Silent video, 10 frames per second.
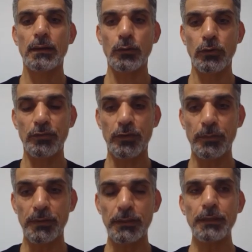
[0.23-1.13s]
Hello
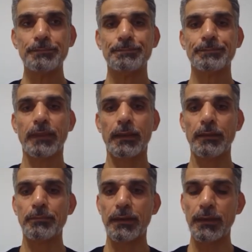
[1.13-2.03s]
everybody.
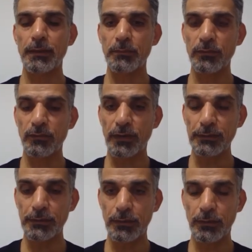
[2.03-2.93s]
Again, my name is
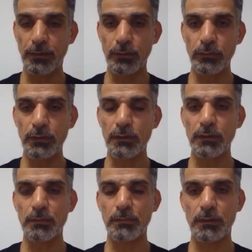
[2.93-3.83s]
Yahya Ethawi.
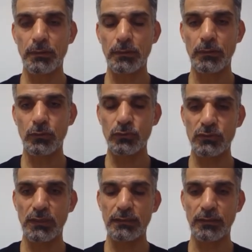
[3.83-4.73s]
I am a
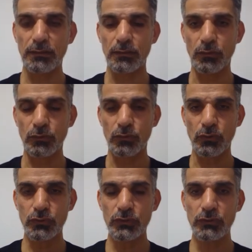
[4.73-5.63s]
consultant
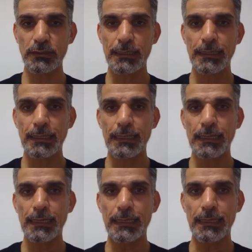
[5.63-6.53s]
neonatologist
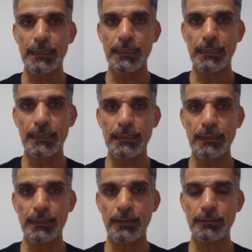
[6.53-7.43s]

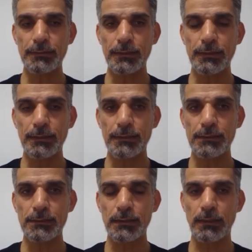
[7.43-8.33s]
and this
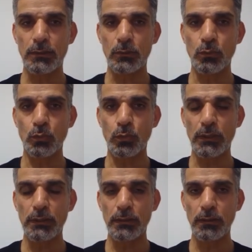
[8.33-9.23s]
is uh,
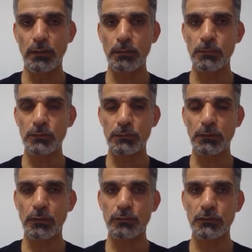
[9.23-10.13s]
one
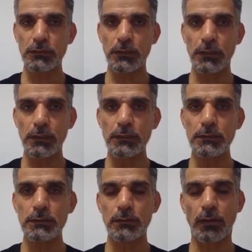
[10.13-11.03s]
episode of
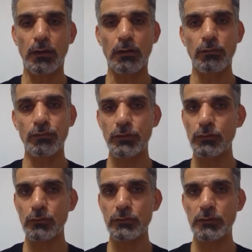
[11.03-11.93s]
series of
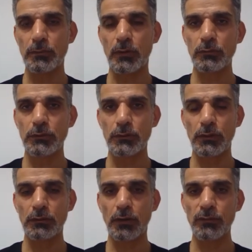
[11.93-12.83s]
videos about
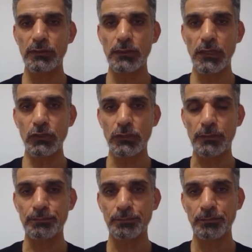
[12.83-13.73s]
neonatal
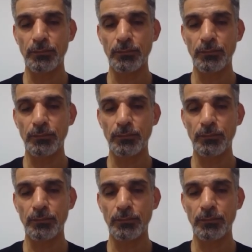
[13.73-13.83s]
ventilation.